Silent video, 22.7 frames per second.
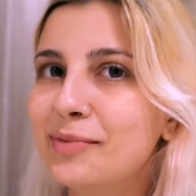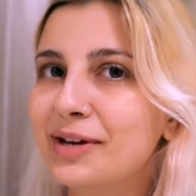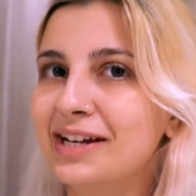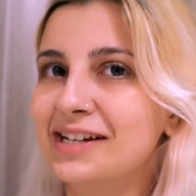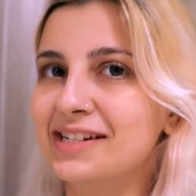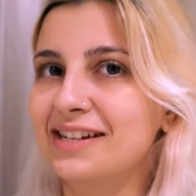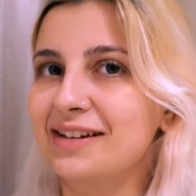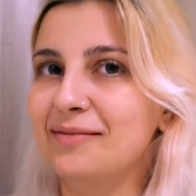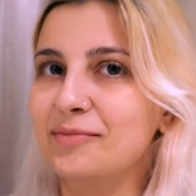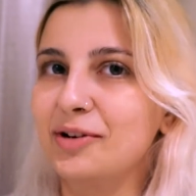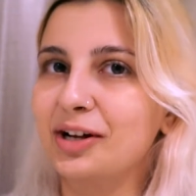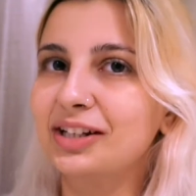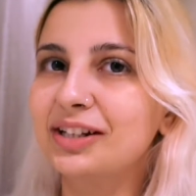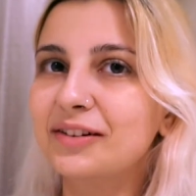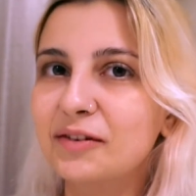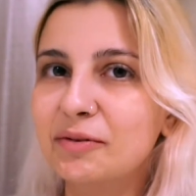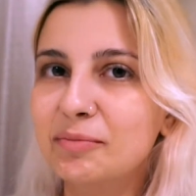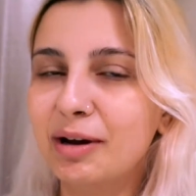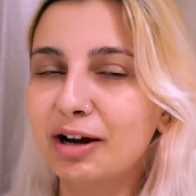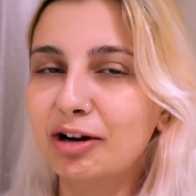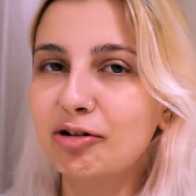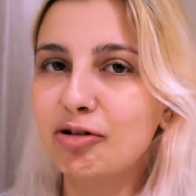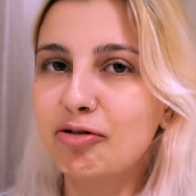because I'm not
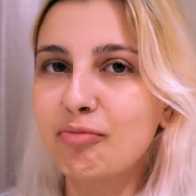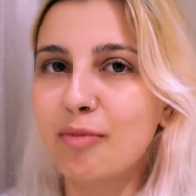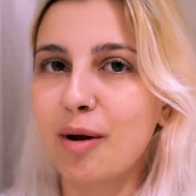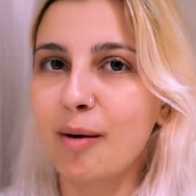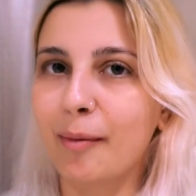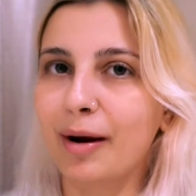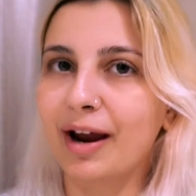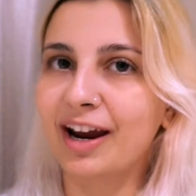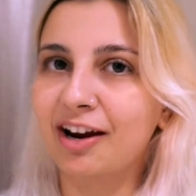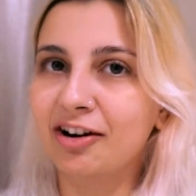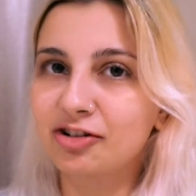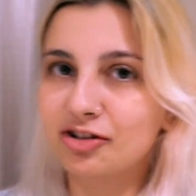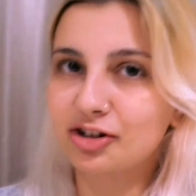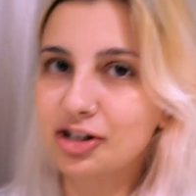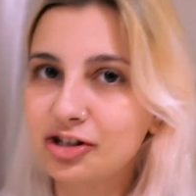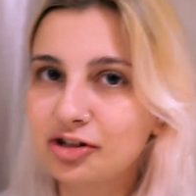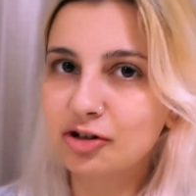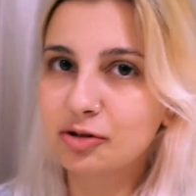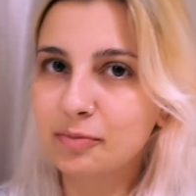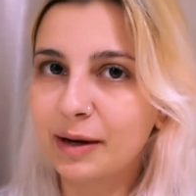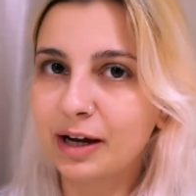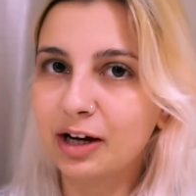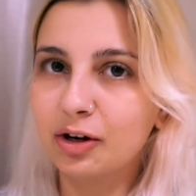living back home and my
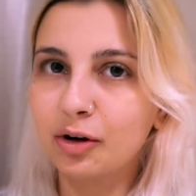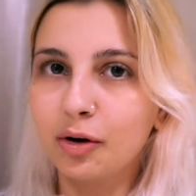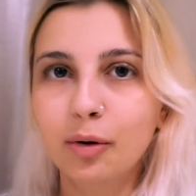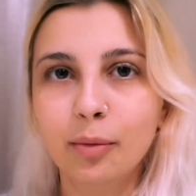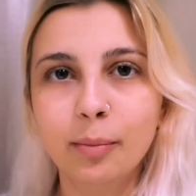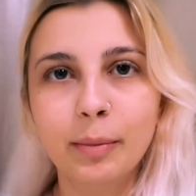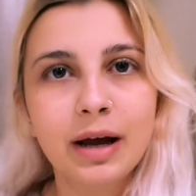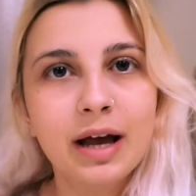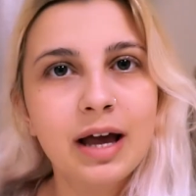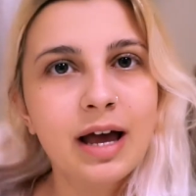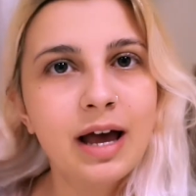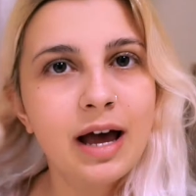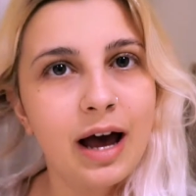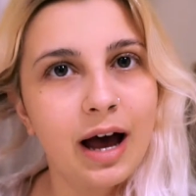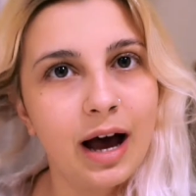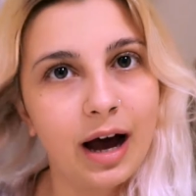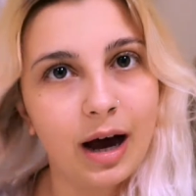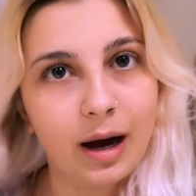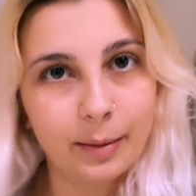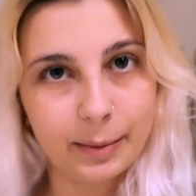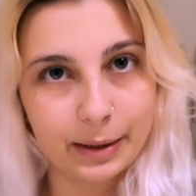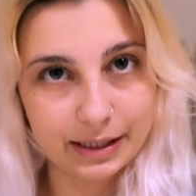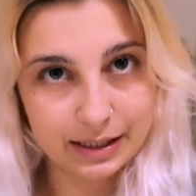hairdresser's back home.
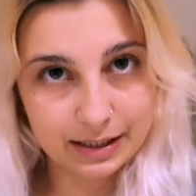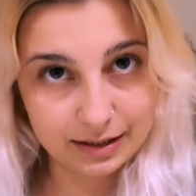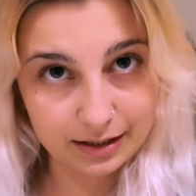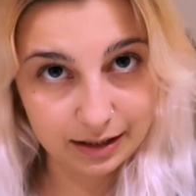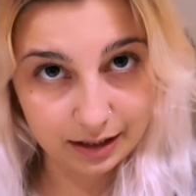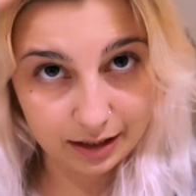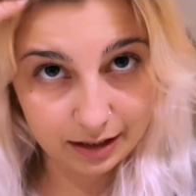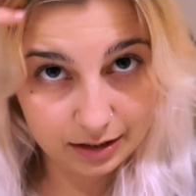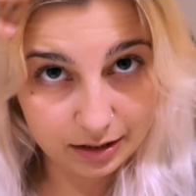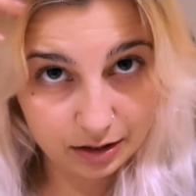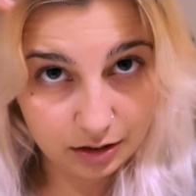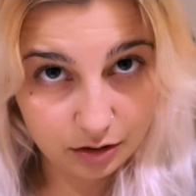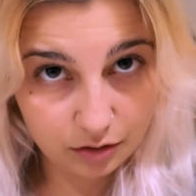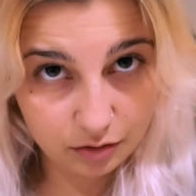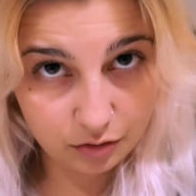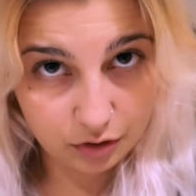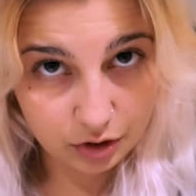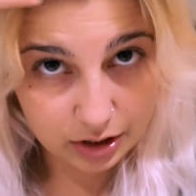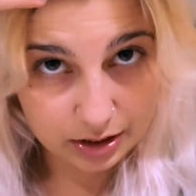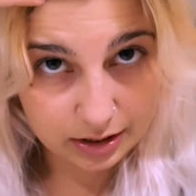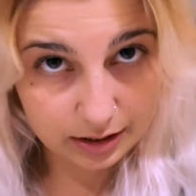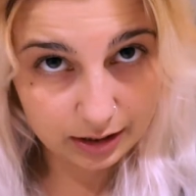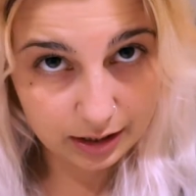Um, I decided to do
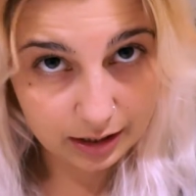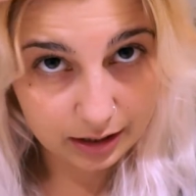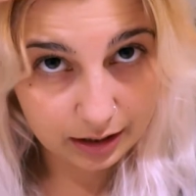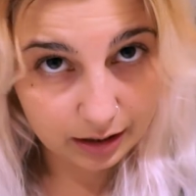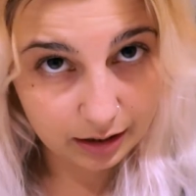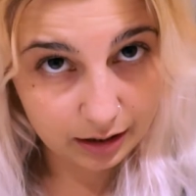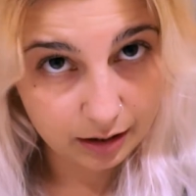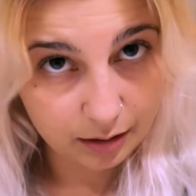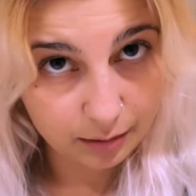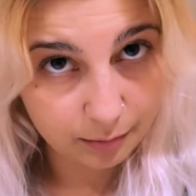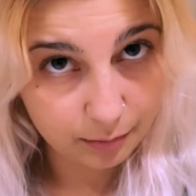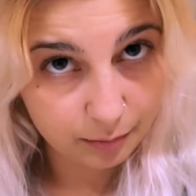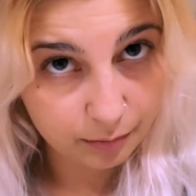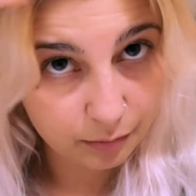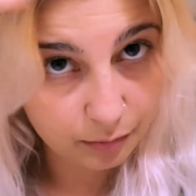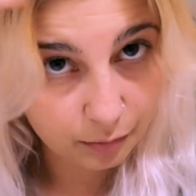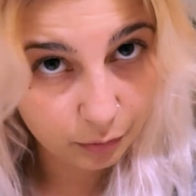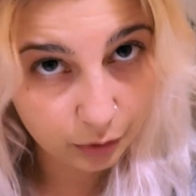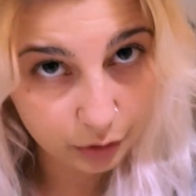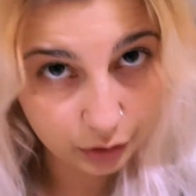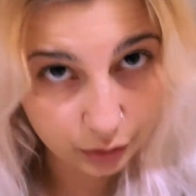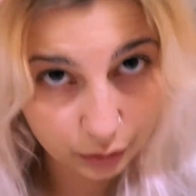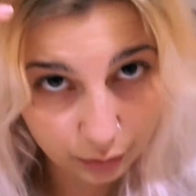just like um,
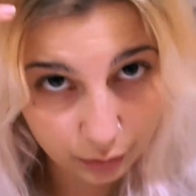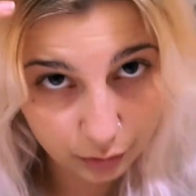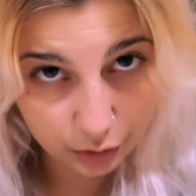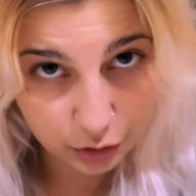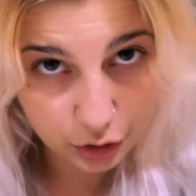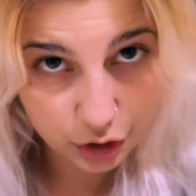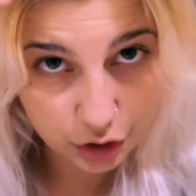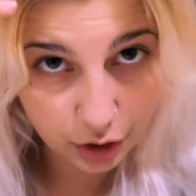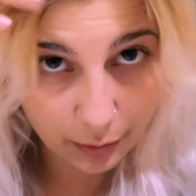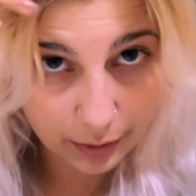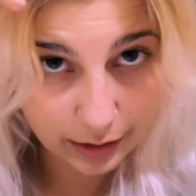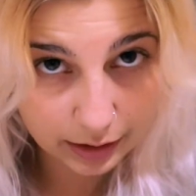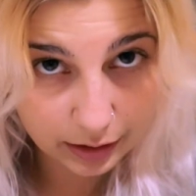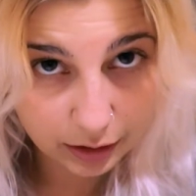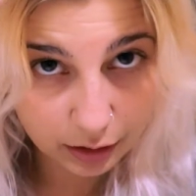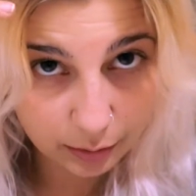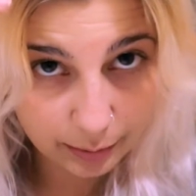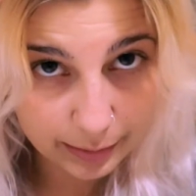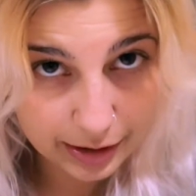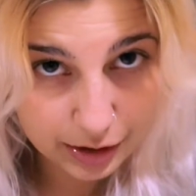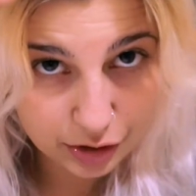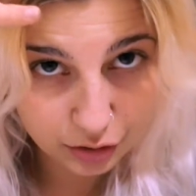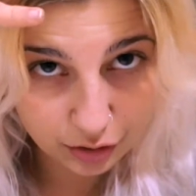with the roots showing a
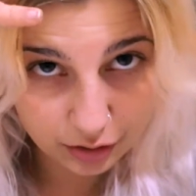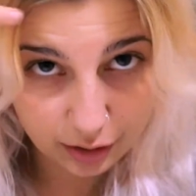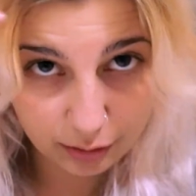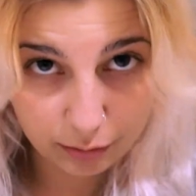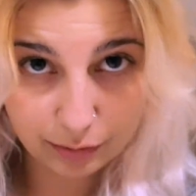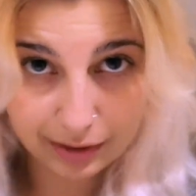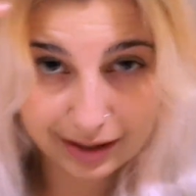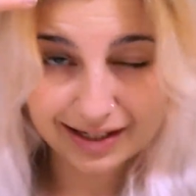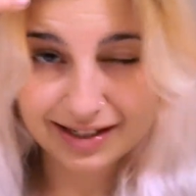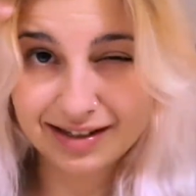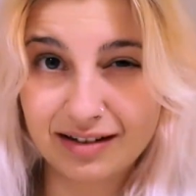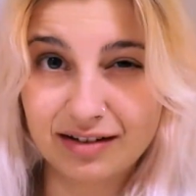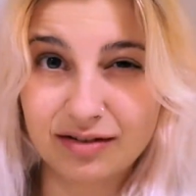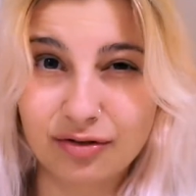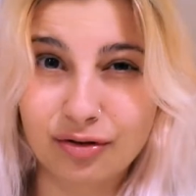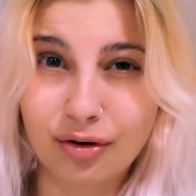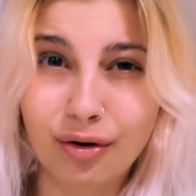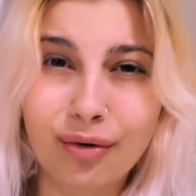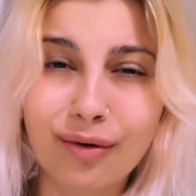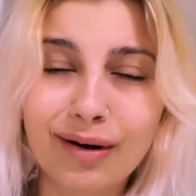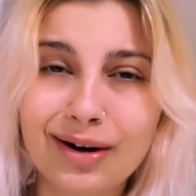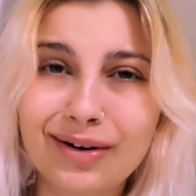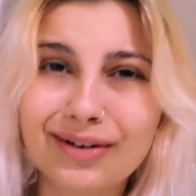little bit so then when it does
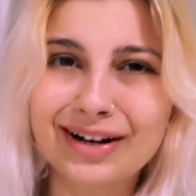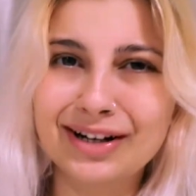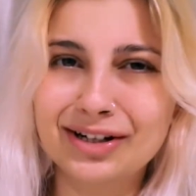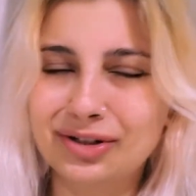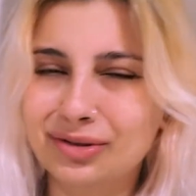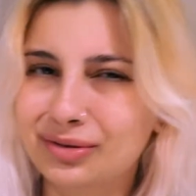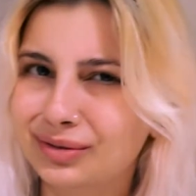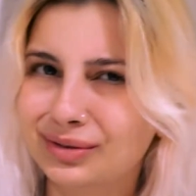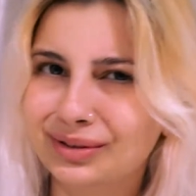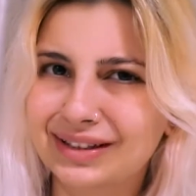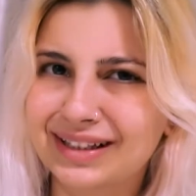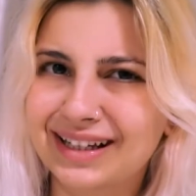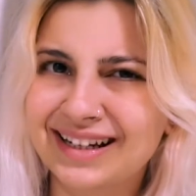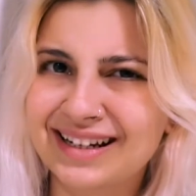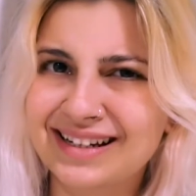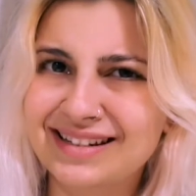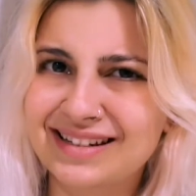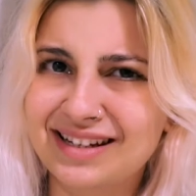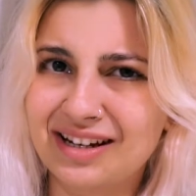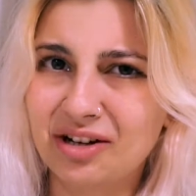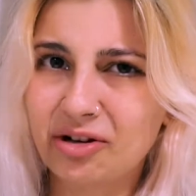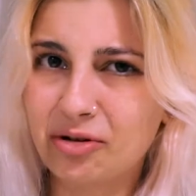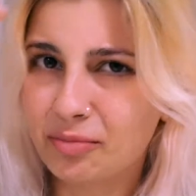grow out I don't look like a
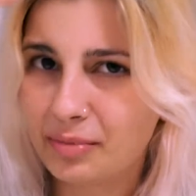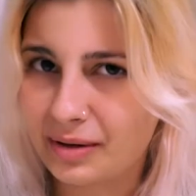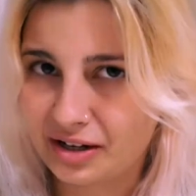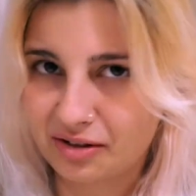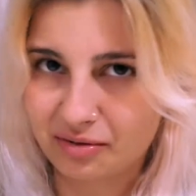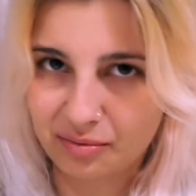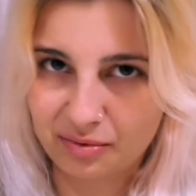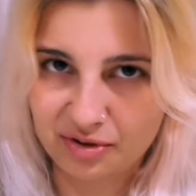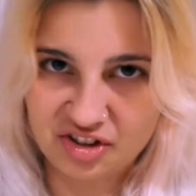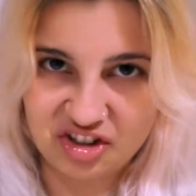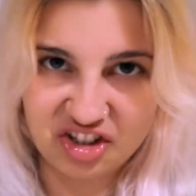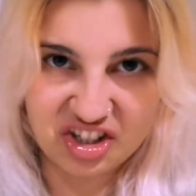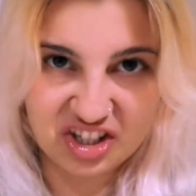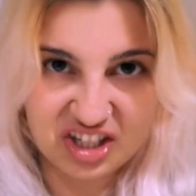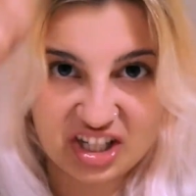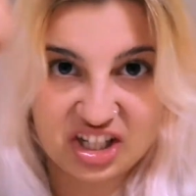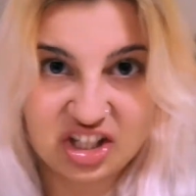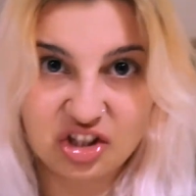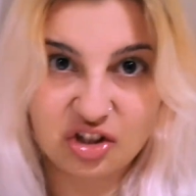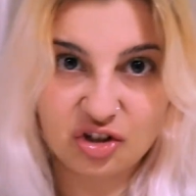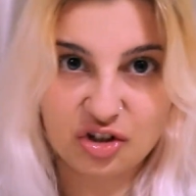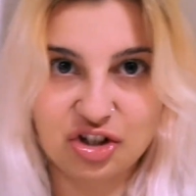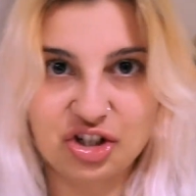psychopath with just
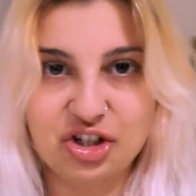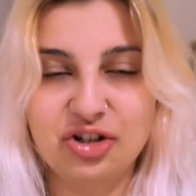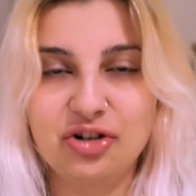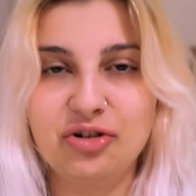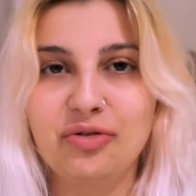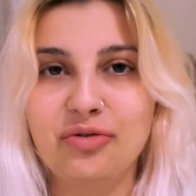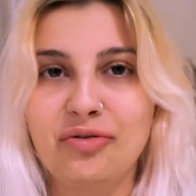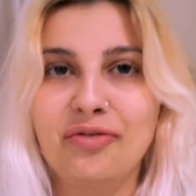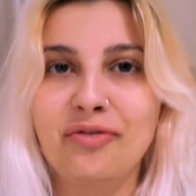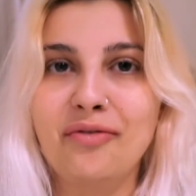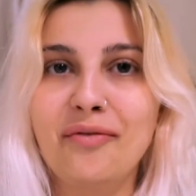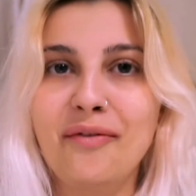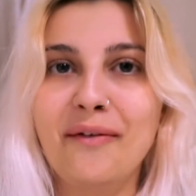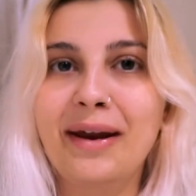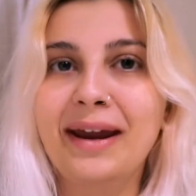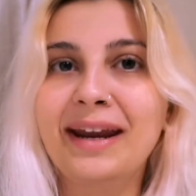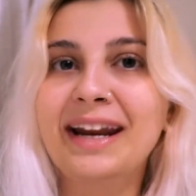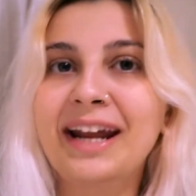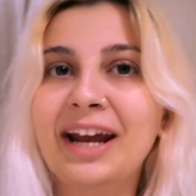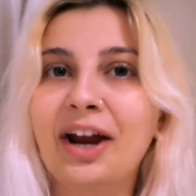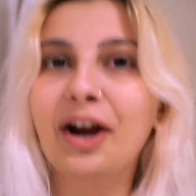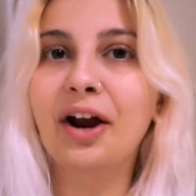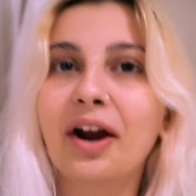like
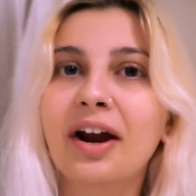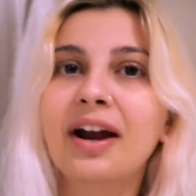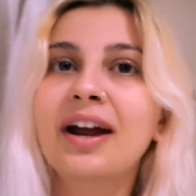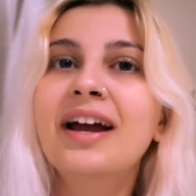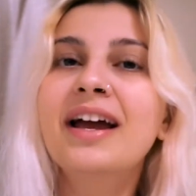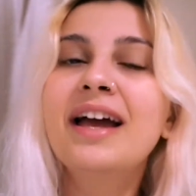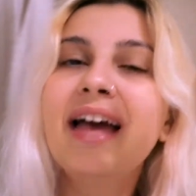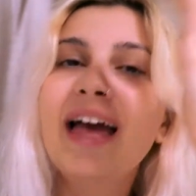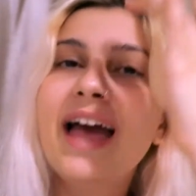straight hair.